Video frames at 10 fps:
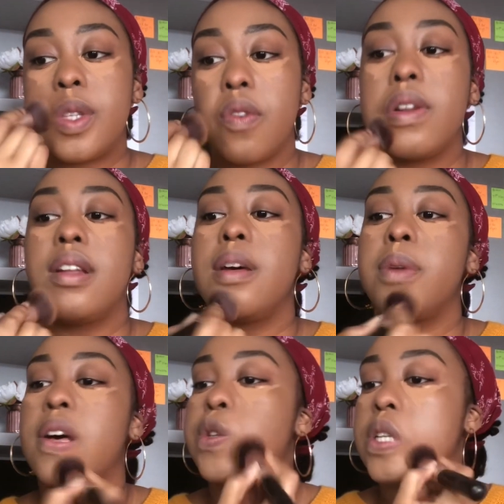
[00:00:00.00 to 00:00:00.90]
Definitely
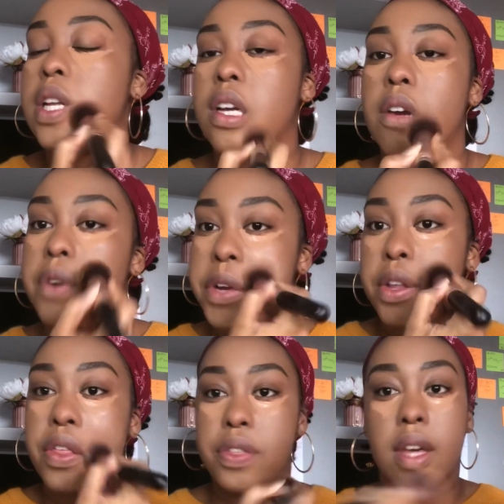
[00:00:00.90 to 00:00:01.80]
I'm not seeing like a very
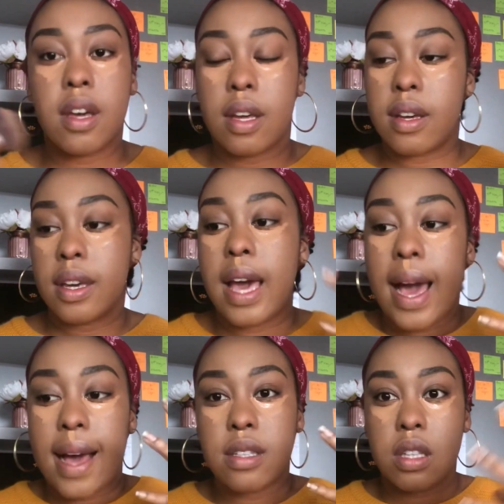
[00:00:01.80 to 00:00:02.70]
thick
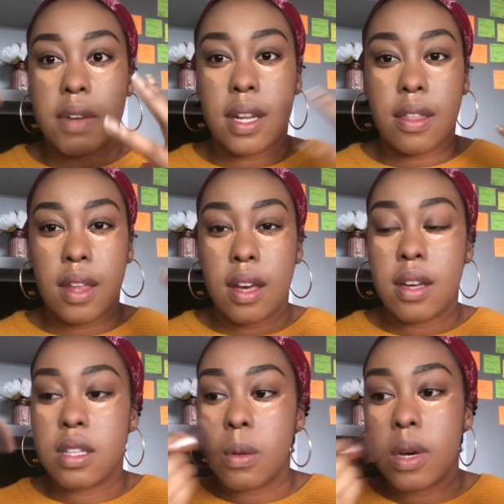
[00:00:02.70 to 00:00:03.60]
cast of anything,
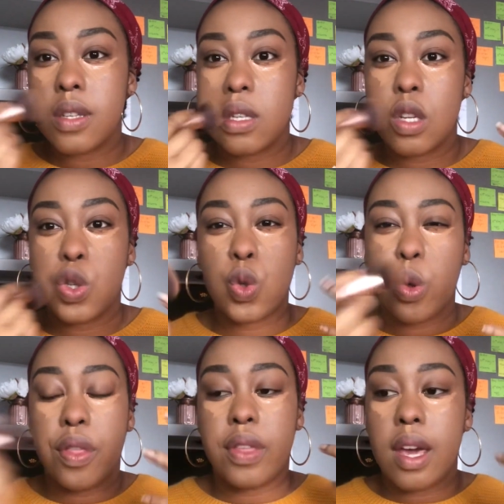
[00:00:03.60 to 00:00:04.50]
because some concealers are
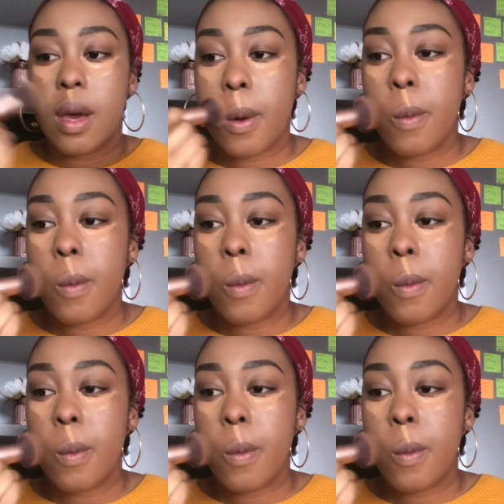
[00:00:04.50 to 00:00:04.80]
so thick,